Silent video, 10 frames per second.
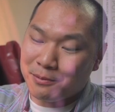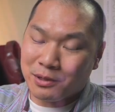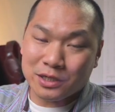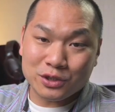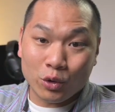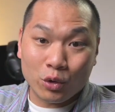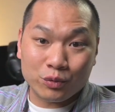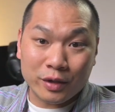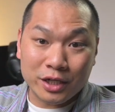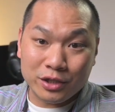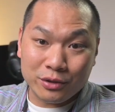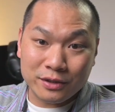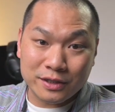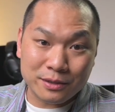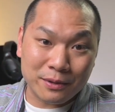plus gold rated
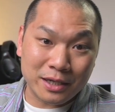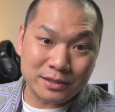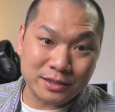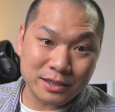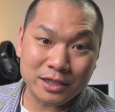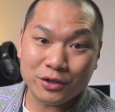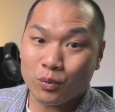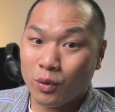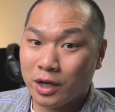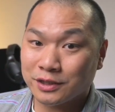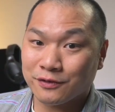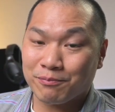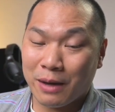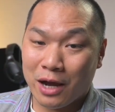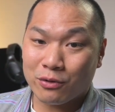unit supplies 600 watts
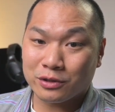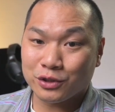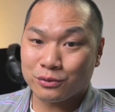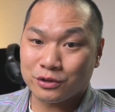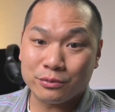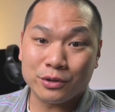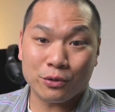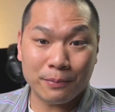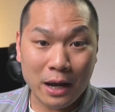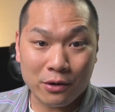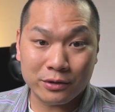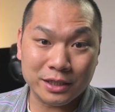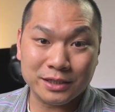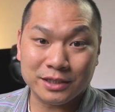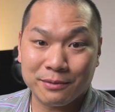of power, so assuming your power
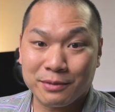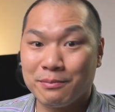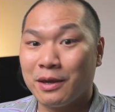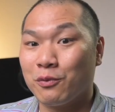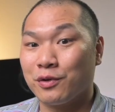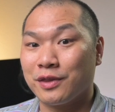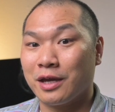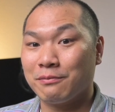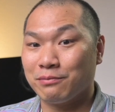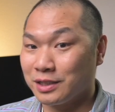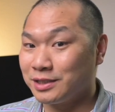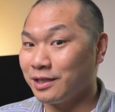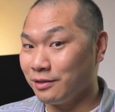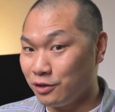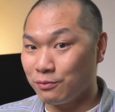needs can be met with that, plus
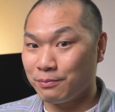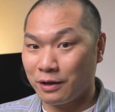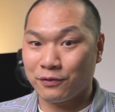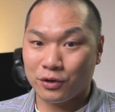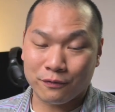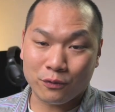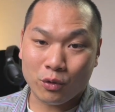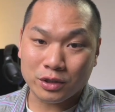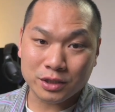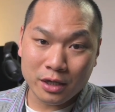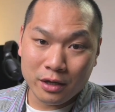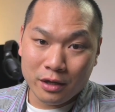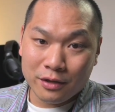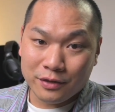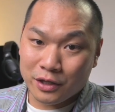a little buffer of course,
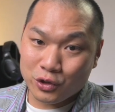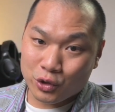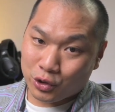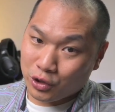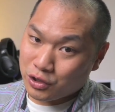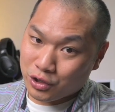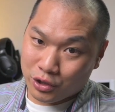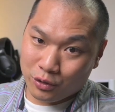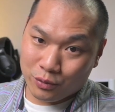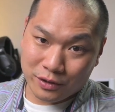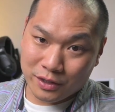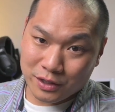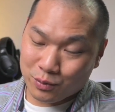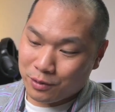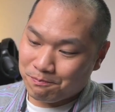then you're good to go with
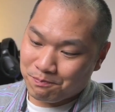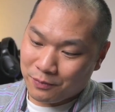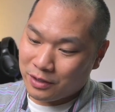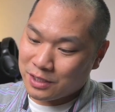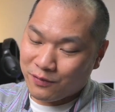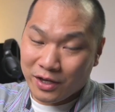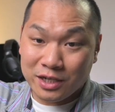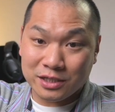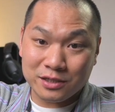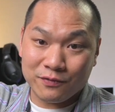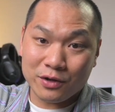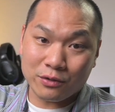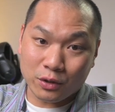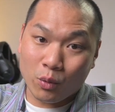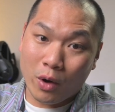this one. This fan is
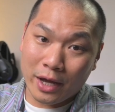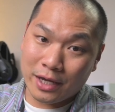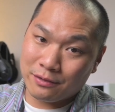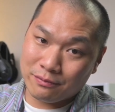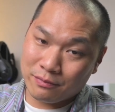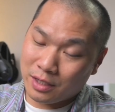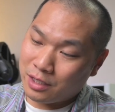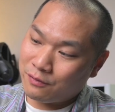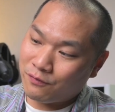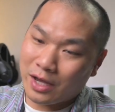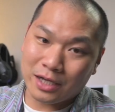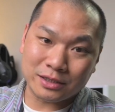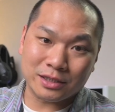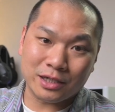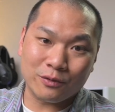fairly quiet. In
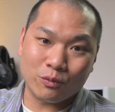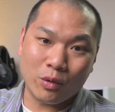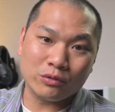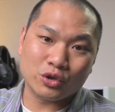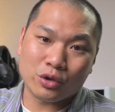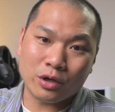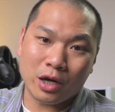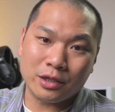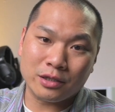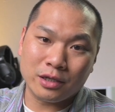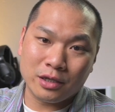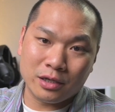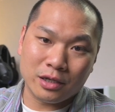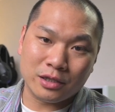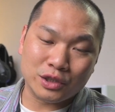fact, it won't turn on
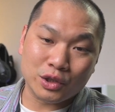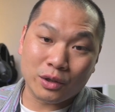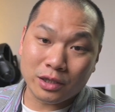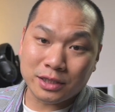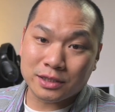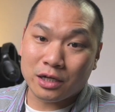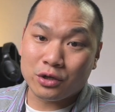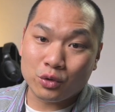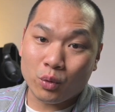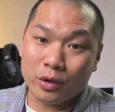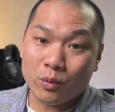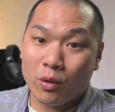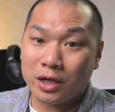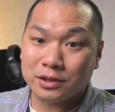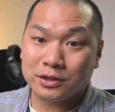until at least 120
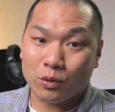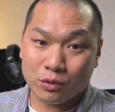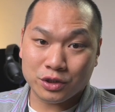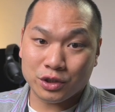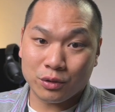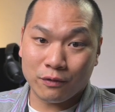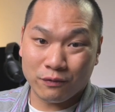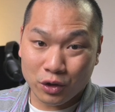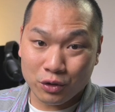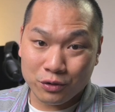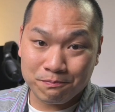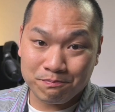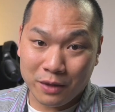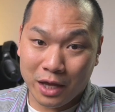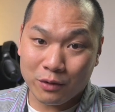watts or so of load,
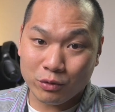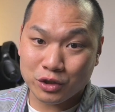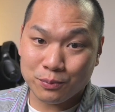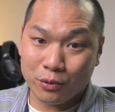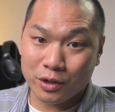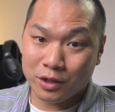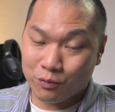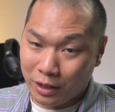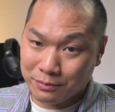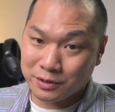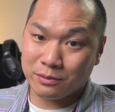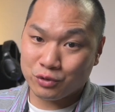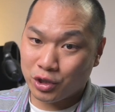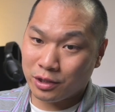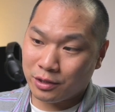at which point it ramps up
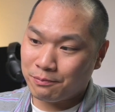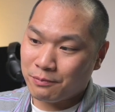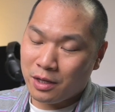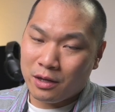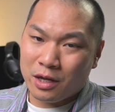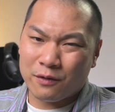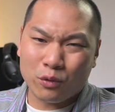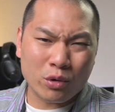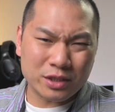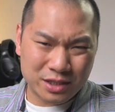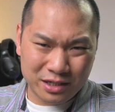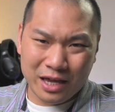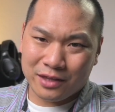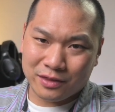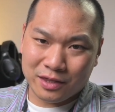gently. And of course,
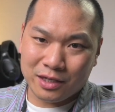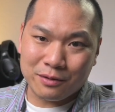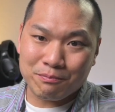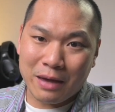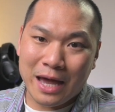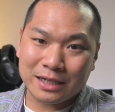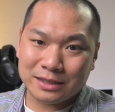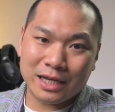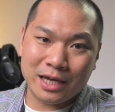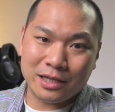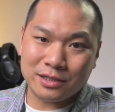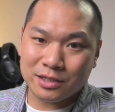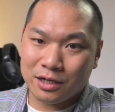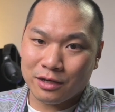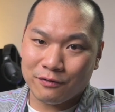at the max end
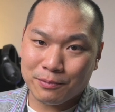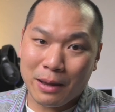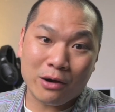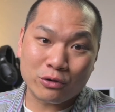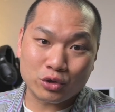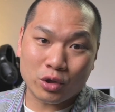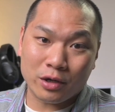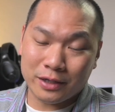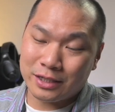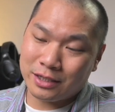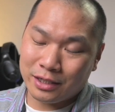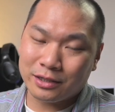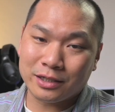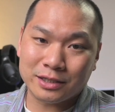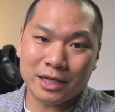of the power draw, it
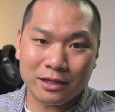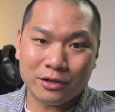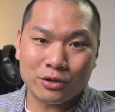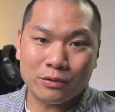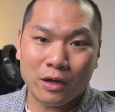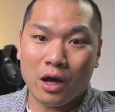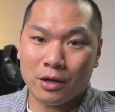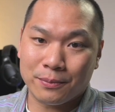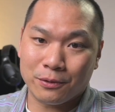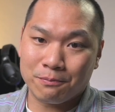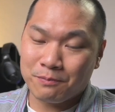does get a little audible.